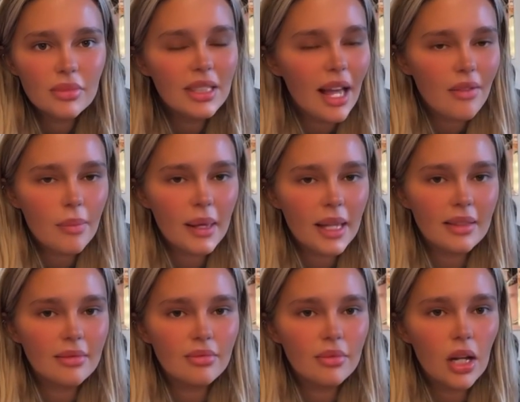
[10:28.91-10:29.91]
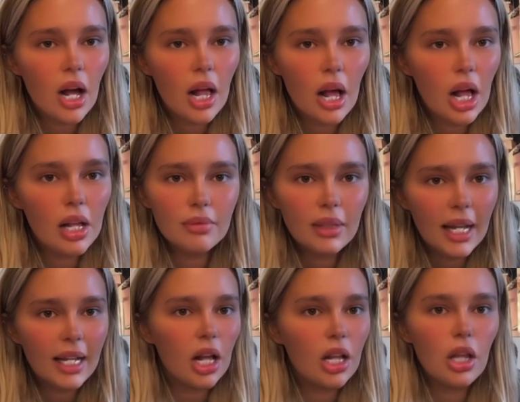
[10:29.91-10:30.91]
never been
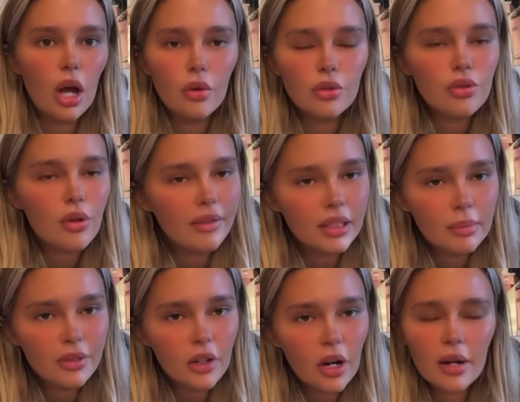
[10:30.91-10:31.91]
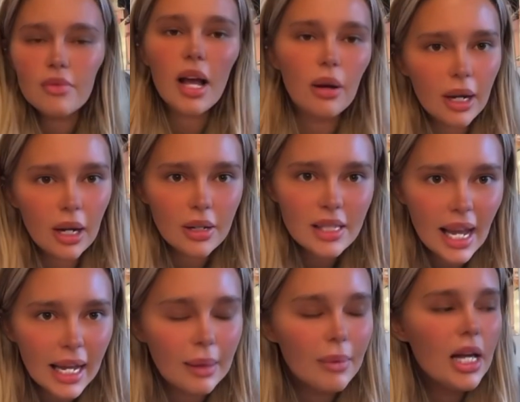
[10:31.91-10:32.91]
like alone traveling before. I'm like, oh my God,
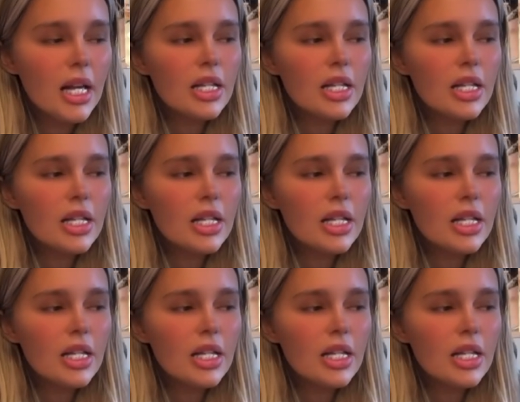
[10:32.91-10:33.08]
same.